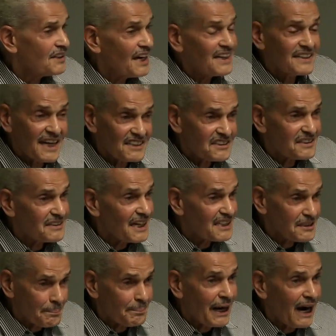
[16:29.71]
That, that's,
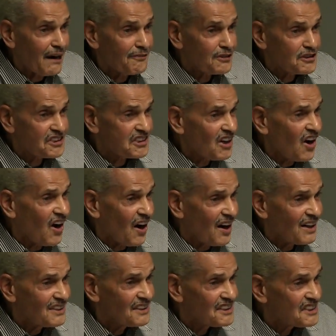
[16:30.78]
that's a powerful
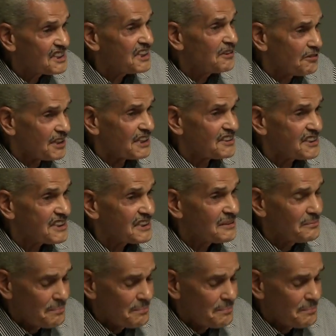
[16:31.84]
star, Sirius.